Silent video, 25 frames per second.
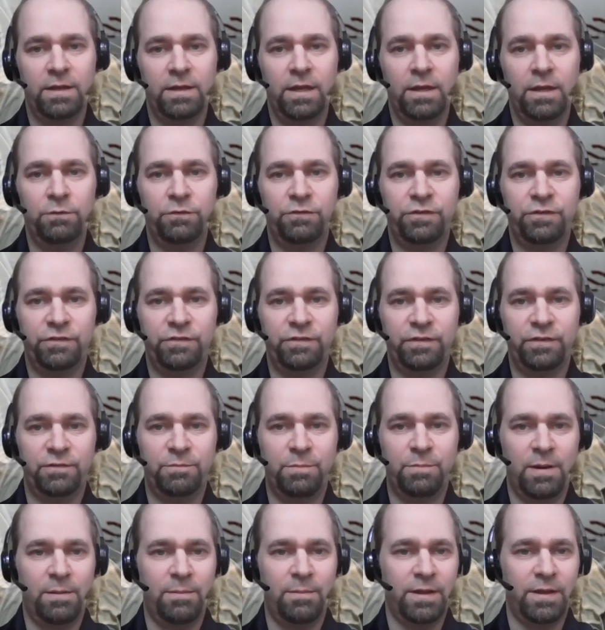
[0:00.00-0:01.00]
It was just
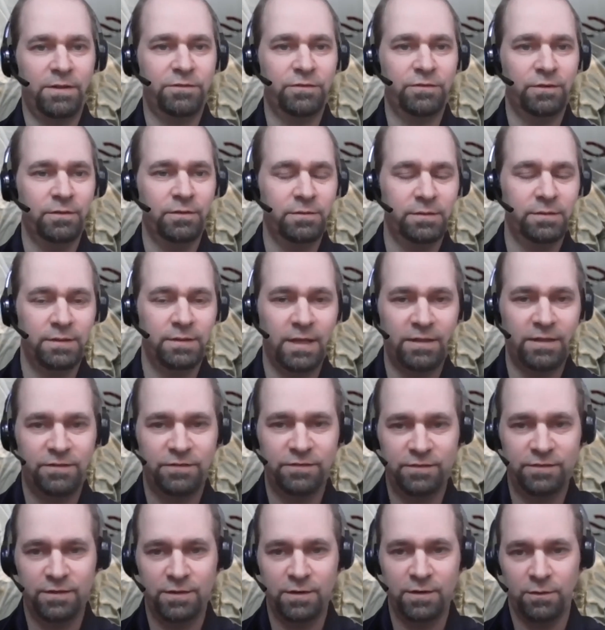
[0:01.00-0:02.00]
experimental.
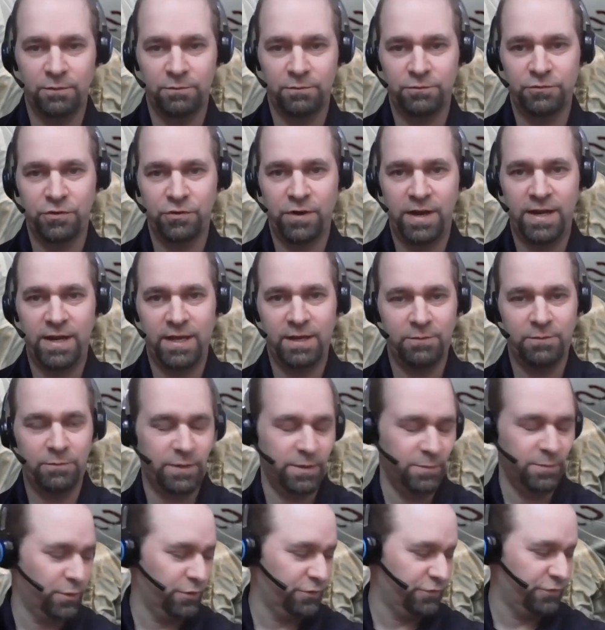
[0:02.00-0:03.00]
That's, you know, training. We
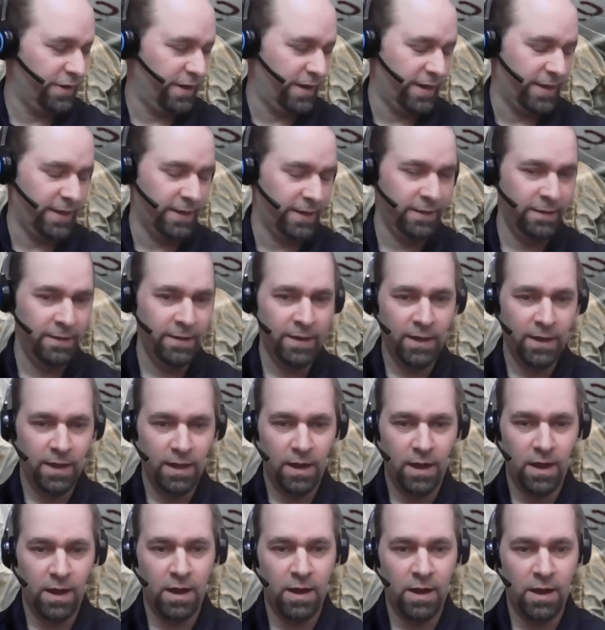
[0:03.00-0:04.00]
need more training.
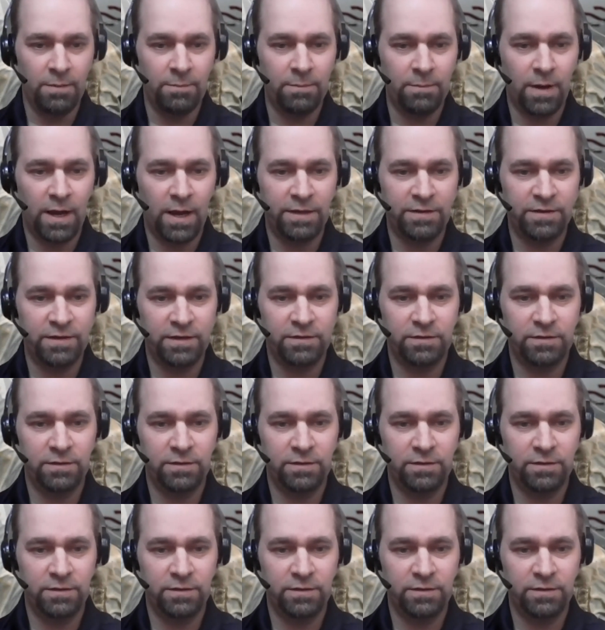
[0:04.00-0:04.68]
I did.